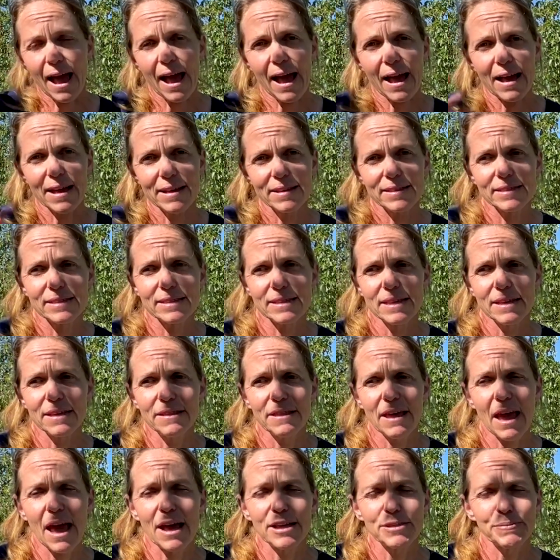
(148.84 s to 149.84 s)

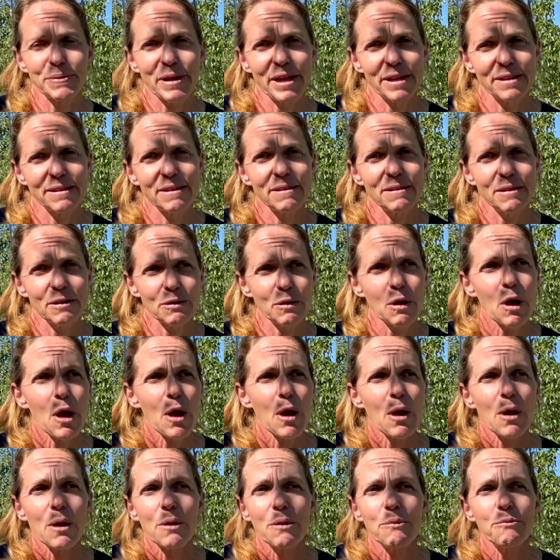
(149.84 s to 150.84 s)
there has been
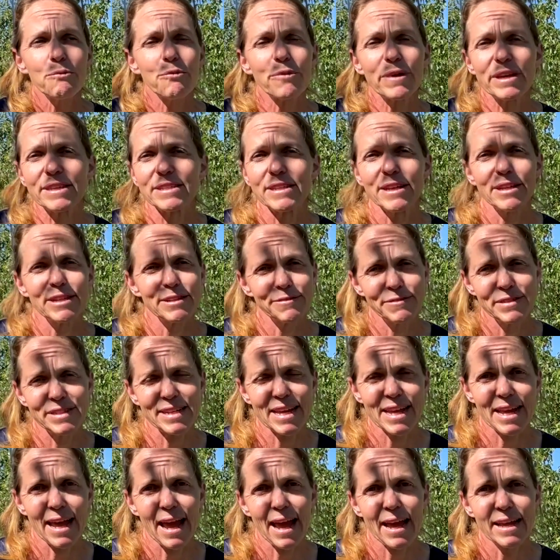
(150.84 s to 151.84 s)
research for
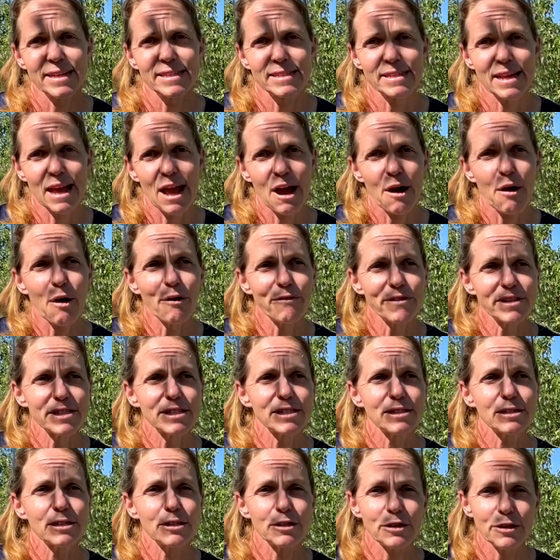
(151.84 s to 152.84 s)
decades now of
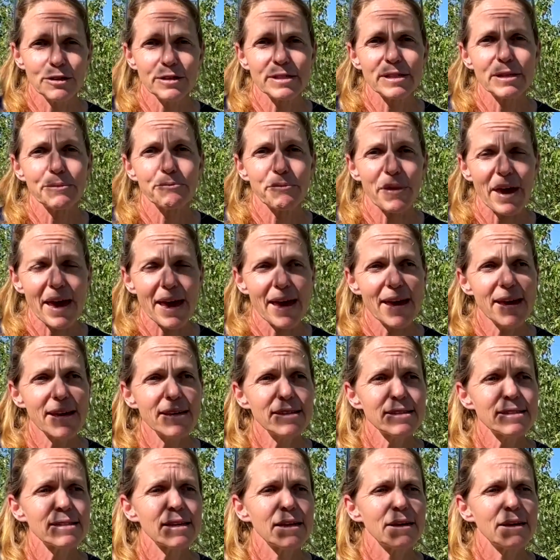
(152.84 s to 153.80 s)
its use in pears.